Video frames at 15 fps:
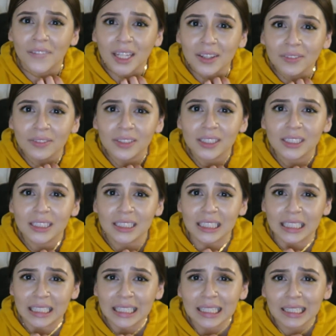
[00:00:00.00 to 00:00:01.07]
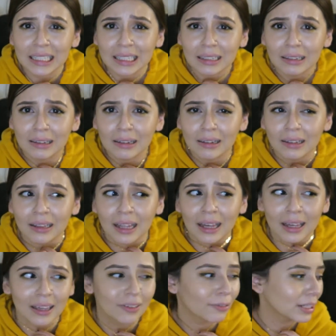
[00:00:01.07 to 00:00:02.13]
15?
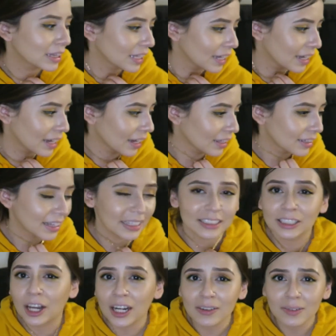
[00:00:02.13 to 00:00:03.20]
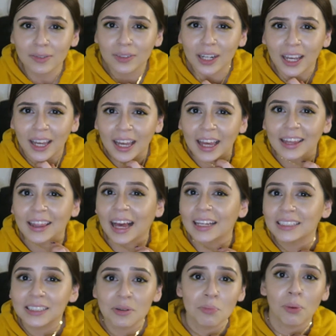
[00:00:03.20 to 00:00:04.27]
Like what the heck?
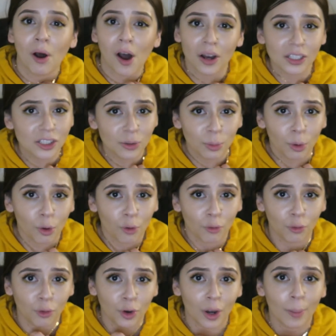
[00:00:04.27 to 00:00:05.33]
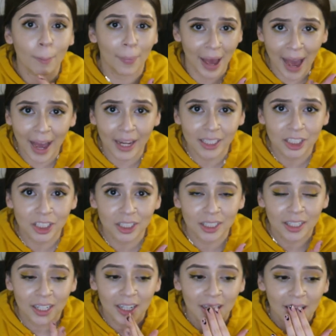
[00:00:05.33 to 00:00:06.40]
That's impossible for a
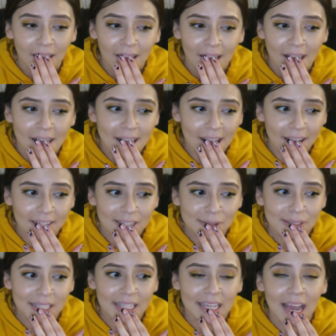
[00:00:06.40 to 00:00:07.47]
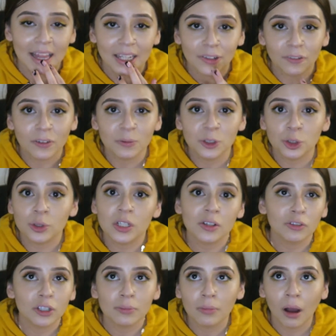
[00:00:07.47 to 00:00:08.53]
batch. And she was like, yeah, they're from 2
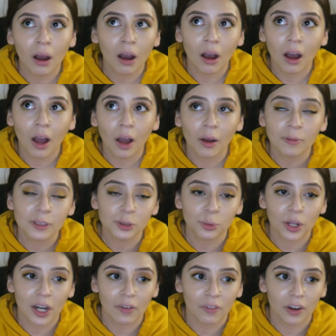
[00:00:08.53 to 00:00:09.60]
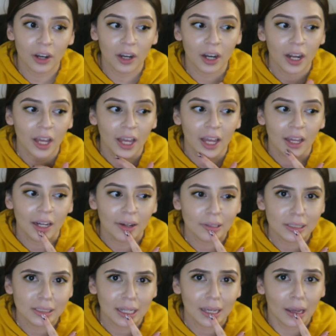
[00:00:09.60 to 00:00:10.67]
different moms, whatever. And I
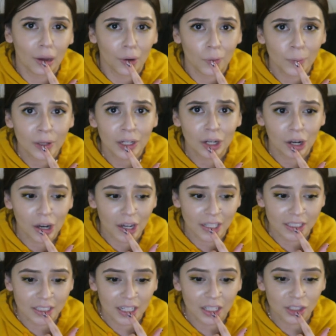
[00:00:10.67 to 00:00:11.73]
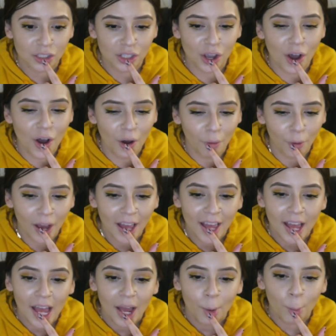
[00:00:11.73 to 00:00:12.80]
was like, oh my gosh. So
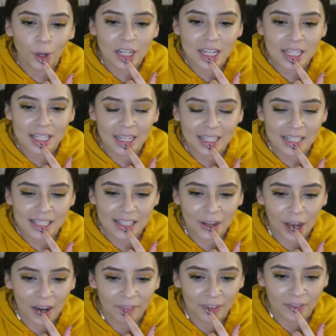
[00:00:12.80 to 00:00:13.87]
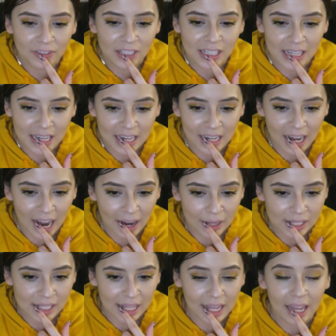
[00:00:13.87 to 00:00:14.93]
when she said she still had 15, I
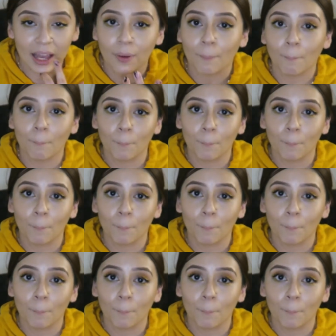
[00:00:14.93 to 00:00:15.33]
was like,